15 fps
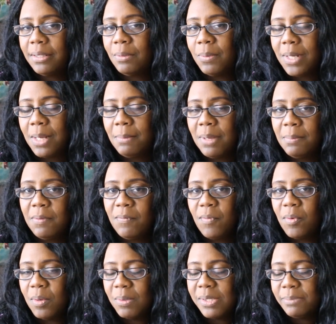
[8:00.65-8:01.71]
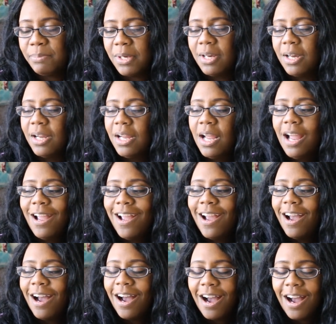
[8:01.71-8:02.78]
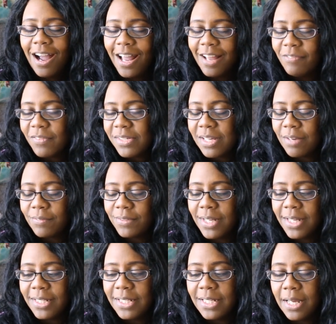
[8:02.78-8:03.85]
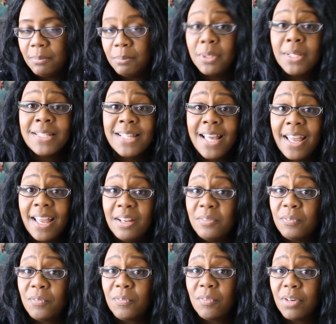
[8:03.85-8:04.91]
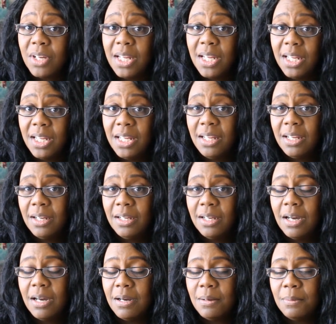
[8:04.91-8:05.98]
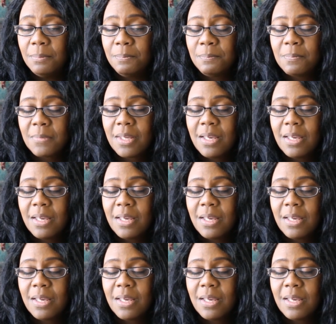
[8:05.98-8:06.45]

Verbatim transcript: the one I made before was bigger, and for seven ninety-nine plus I had free um